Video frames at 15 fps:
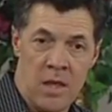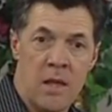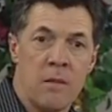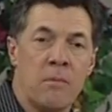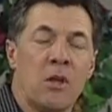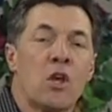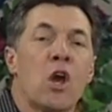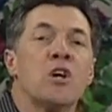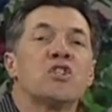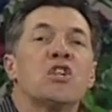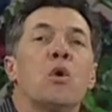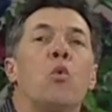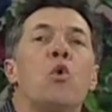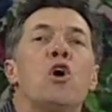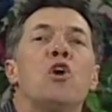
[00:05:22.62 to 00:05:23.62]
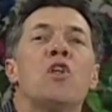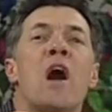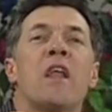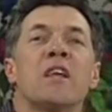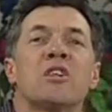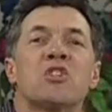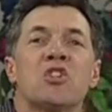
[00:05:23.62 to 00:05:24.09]
because it will
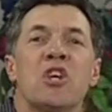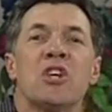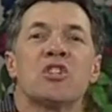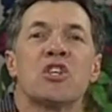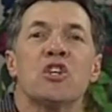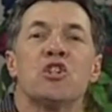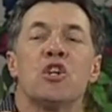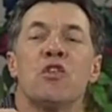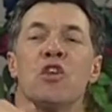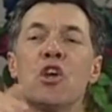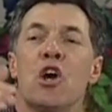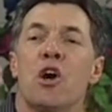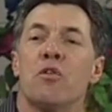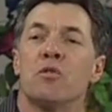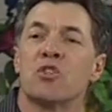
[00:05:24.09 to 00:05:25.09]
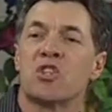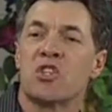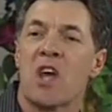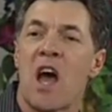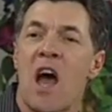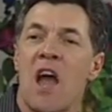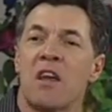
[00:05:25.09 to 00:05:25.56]
not exist until the other
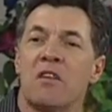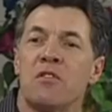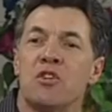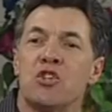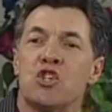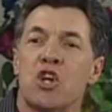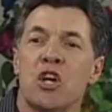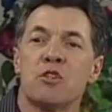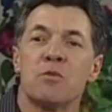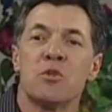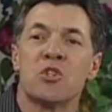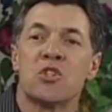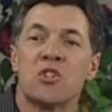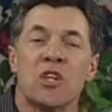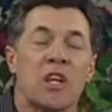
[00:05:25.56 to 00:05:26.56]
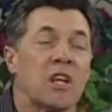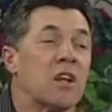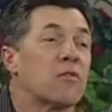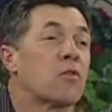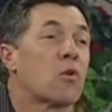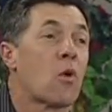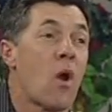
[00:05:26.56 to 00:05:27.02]
side of the judgment seat
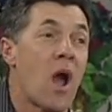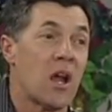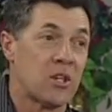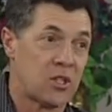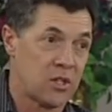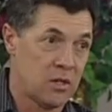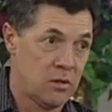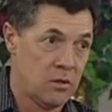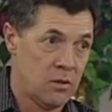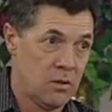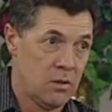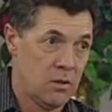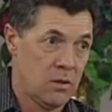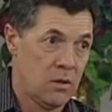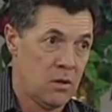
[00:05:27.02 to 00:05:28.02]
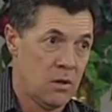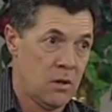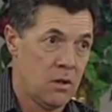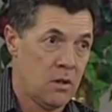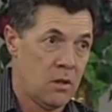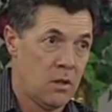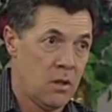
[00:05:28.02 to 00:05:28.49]
of Christ.
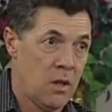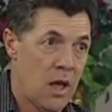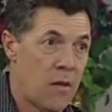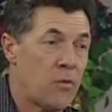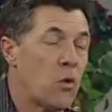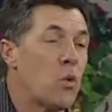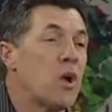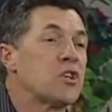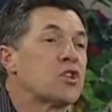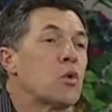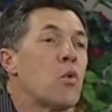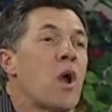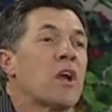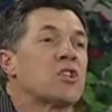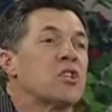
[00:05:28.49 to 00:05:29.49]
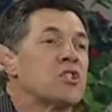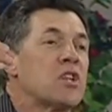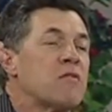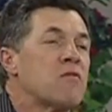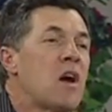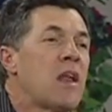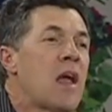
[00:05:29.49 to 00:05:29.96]
And the resurrections
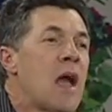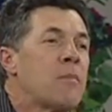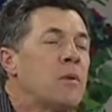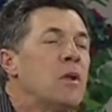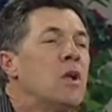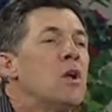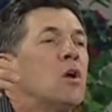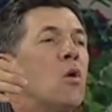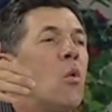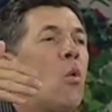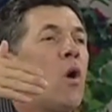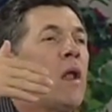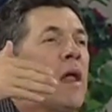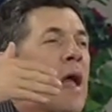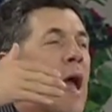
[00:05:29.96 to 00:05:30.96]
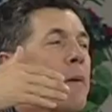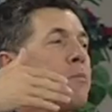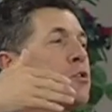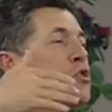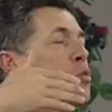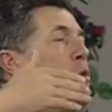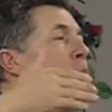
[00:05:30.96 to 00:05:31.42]
have not happened. What
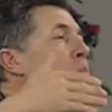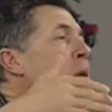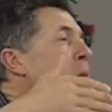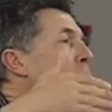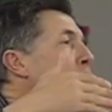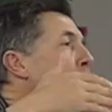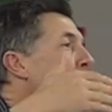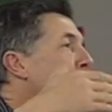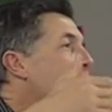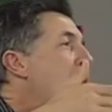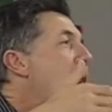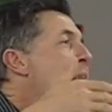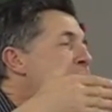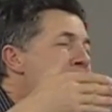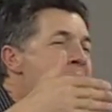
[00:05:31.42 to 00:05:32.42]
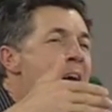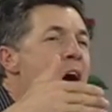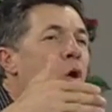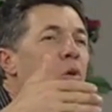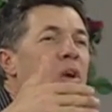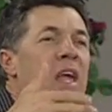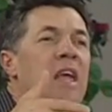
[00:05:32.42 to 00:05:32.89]
happens when people die
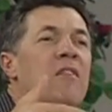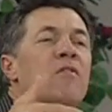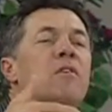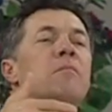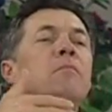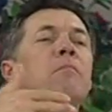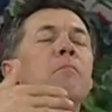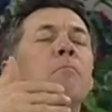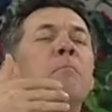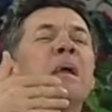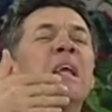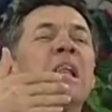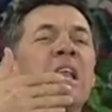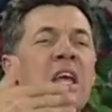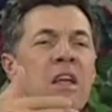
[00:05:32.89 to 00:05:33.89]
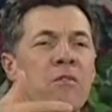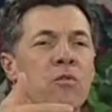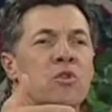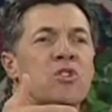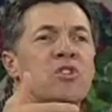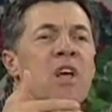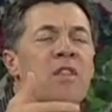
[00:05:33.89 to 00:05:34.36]
now, even
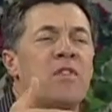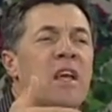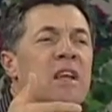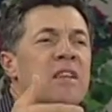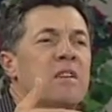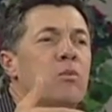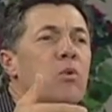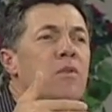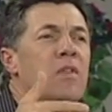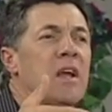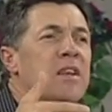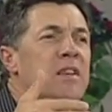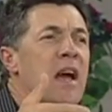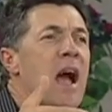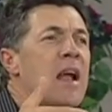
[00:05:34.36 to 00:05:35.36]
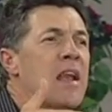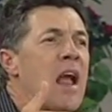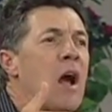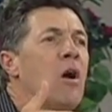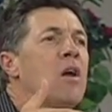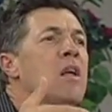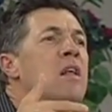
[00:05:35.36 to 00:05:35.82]
believers that they when they die
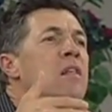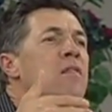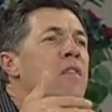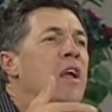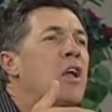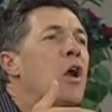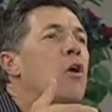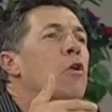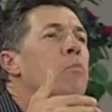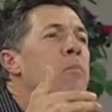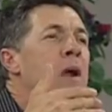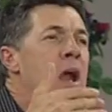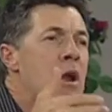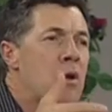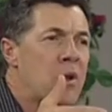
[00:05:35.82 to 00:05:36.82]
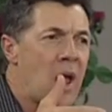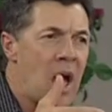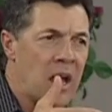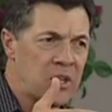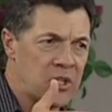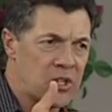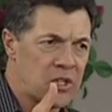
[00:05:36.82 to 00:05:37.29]
now, they go to
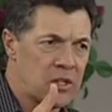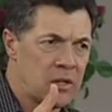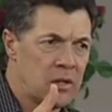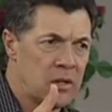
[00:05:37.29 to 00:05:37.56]
paradise